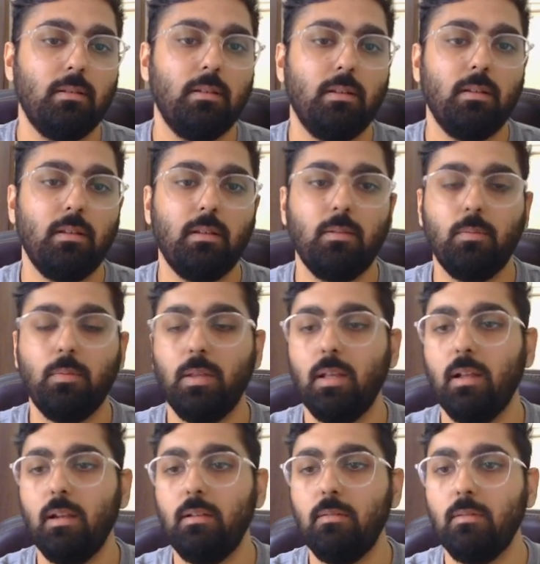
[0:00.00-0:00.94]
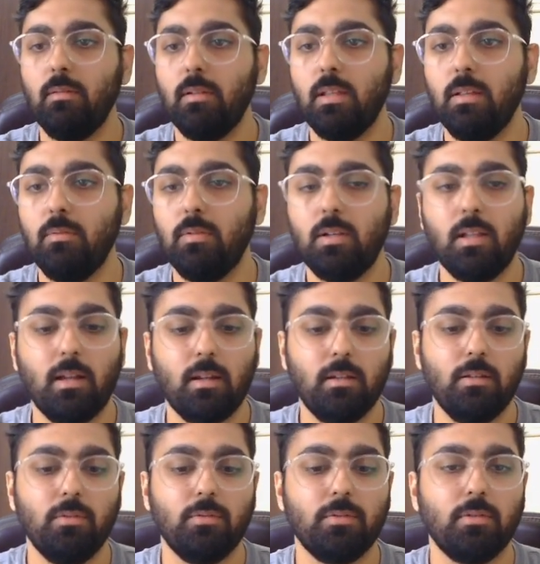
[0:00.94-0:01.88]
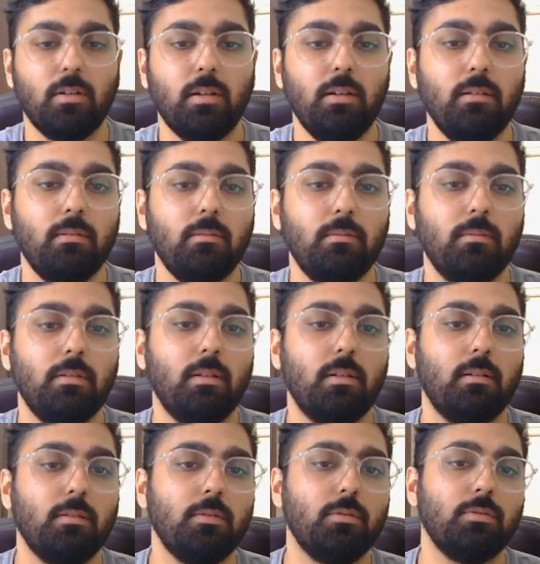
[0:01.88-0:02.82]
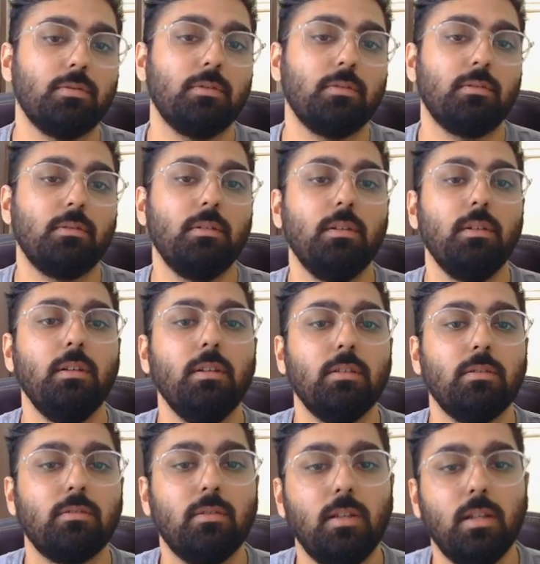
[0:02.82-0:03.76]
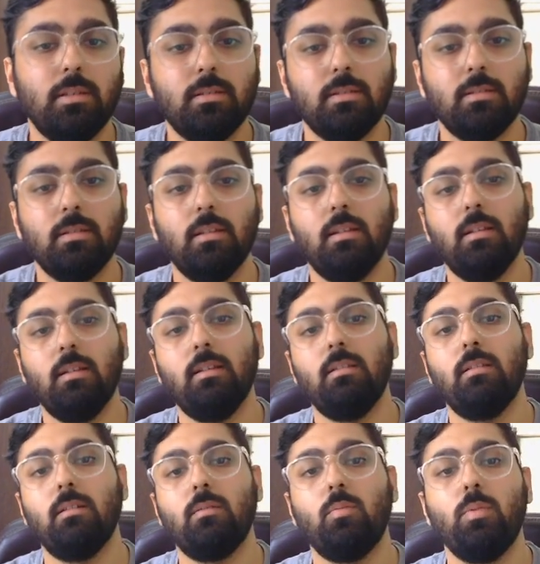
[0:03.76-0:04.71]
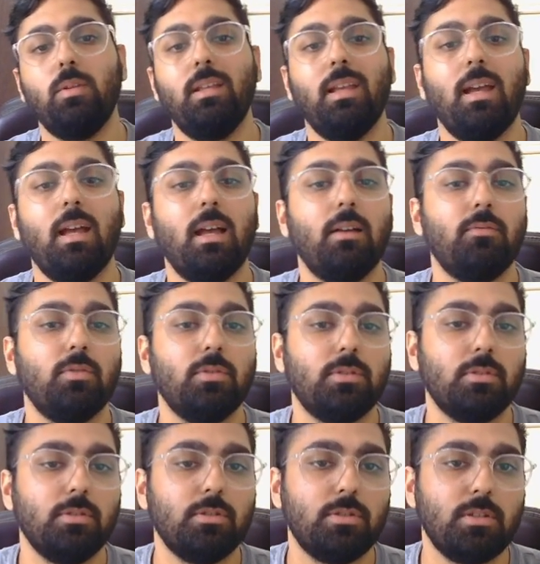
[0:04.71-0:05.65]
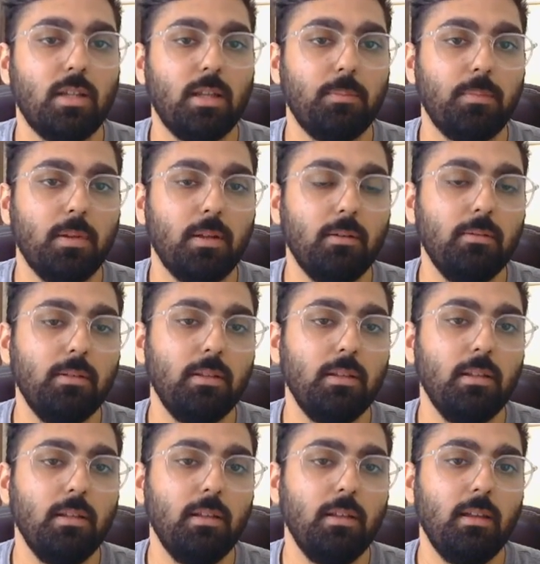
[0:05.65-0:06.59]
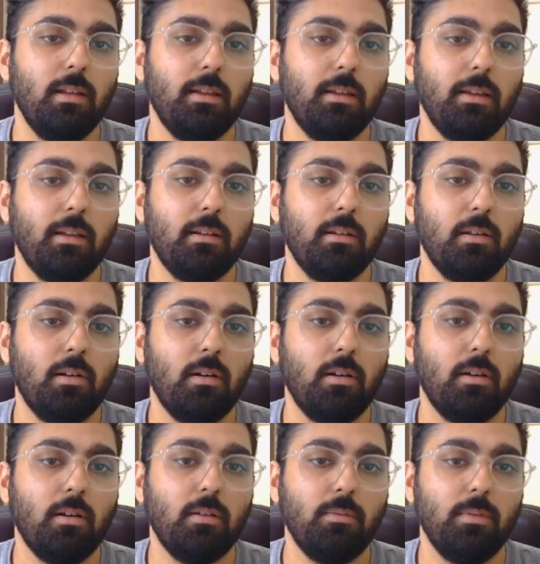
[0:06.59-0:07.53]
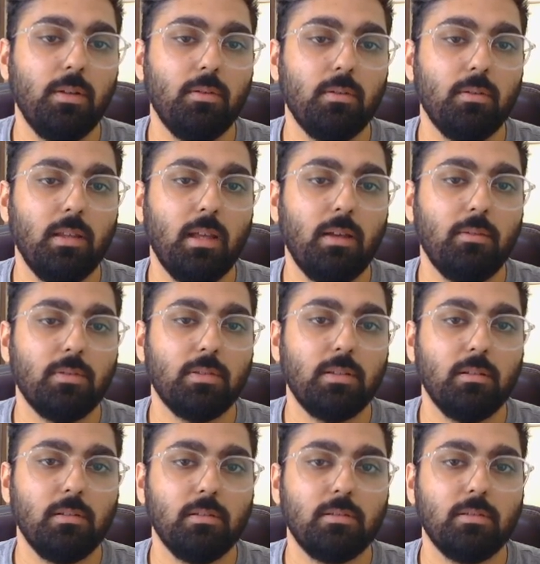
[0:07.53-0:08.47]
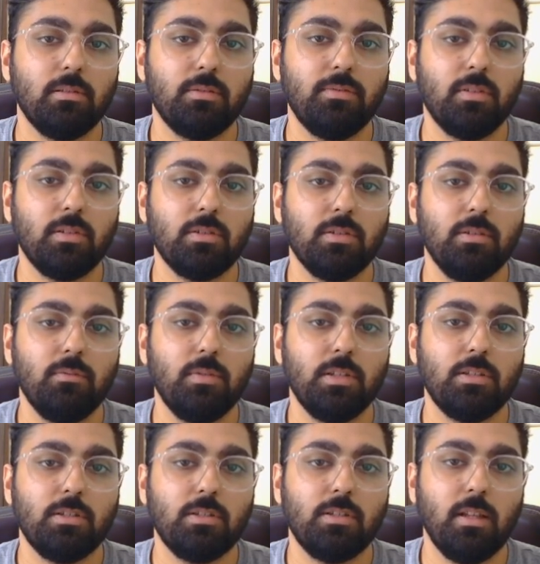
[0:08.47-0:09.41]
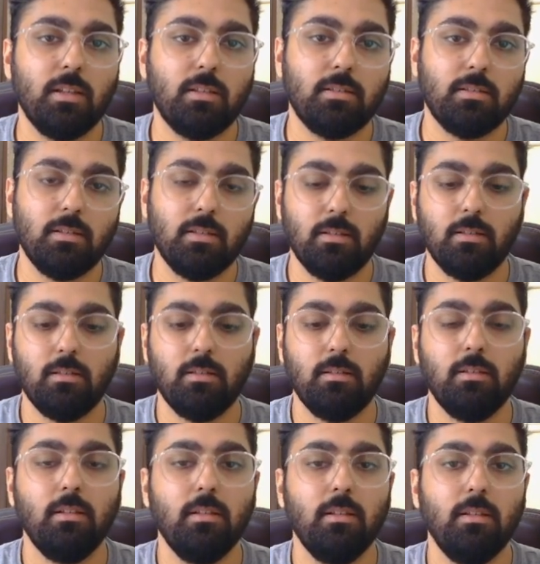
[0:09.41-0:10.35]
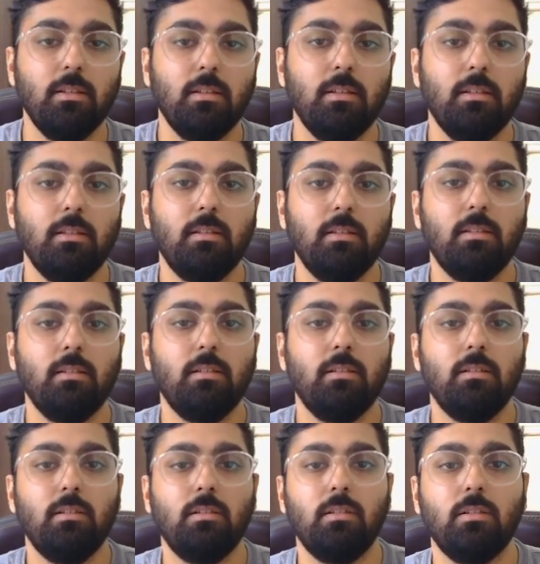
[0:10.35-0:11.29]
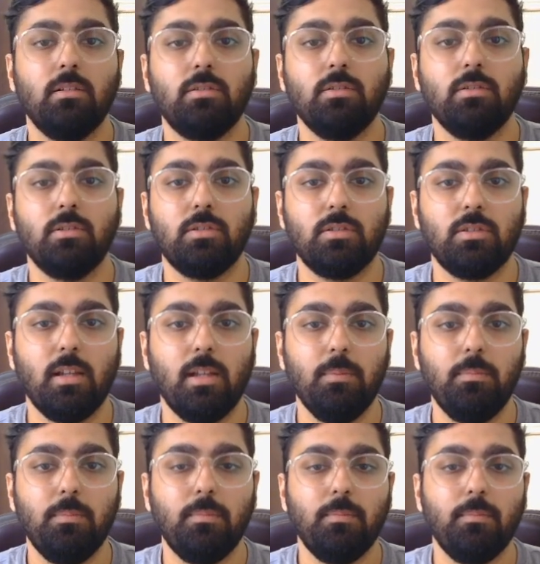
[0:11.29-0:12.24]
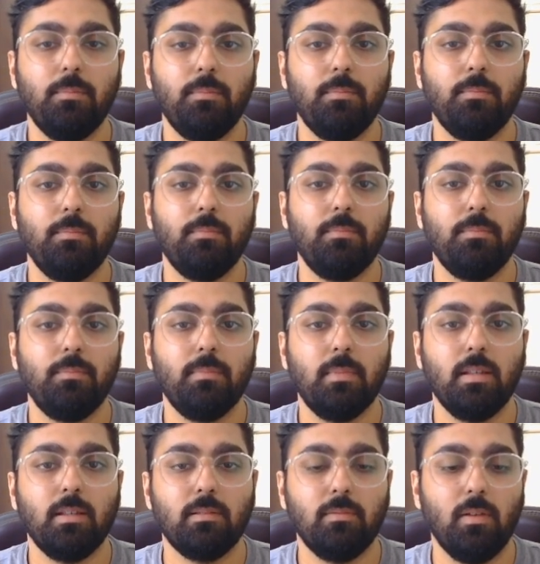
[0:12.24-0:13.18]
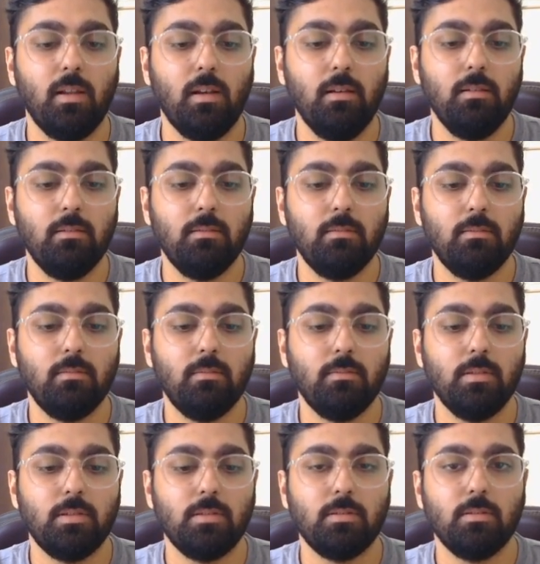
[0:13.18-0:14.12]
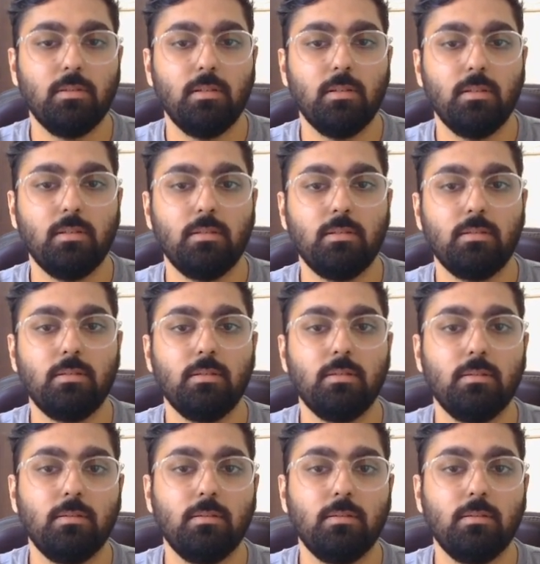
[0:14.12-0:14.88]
and we had keyword, tag, and user, right? Yeah, user. So let's say that we have a search type now, and we only have a single search function which takes in a search type as well, which is